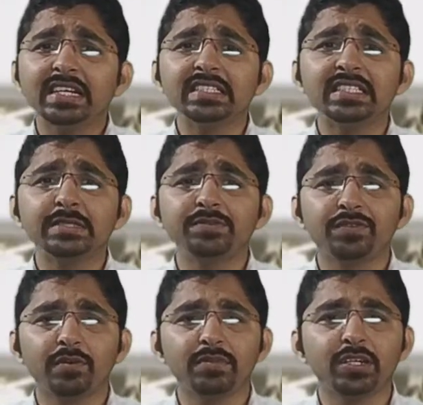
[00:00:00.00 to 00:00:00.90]
conceived
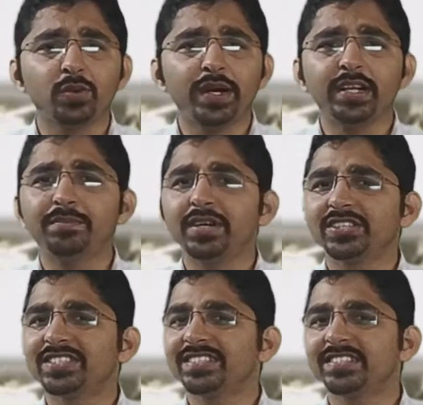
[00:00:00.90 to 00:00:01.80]
from the Toyota
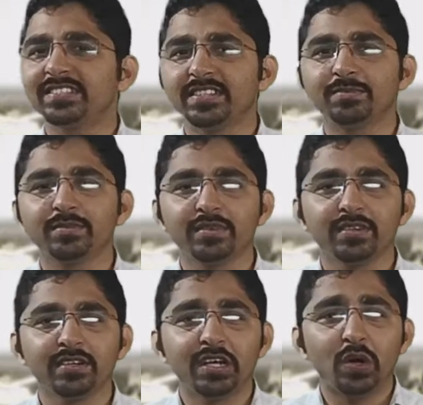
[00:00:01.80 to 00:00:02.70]
production system,
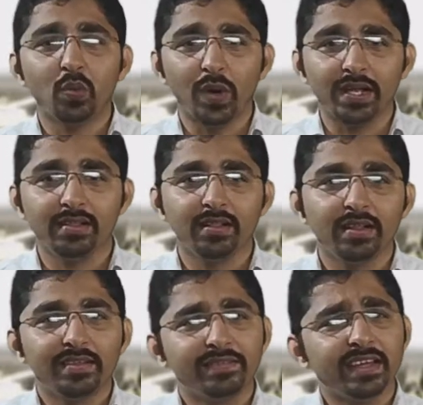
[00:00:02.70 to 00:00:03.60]
while
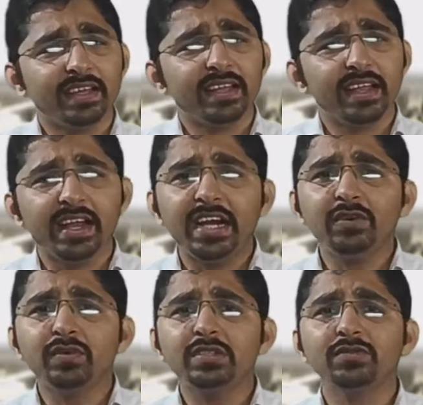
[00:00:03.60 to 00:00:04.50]
the
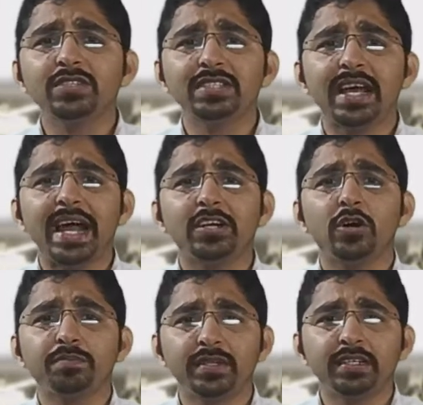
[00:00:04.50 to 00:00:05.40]
8th one was
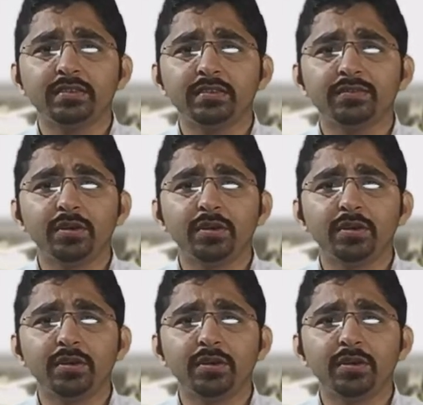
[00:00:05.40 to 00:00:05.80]
adopted